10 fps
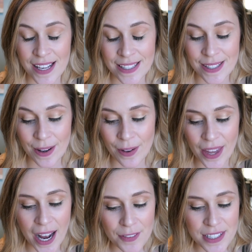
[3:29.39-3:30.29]
So
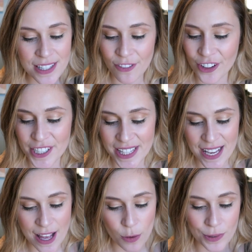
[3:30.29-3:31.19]
that was the first
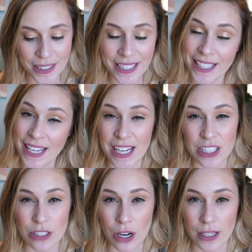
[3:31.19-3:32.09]
thing that really
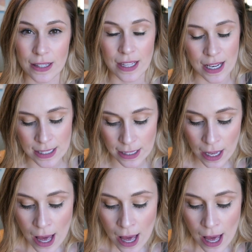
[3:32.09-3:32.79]
kickstarted this.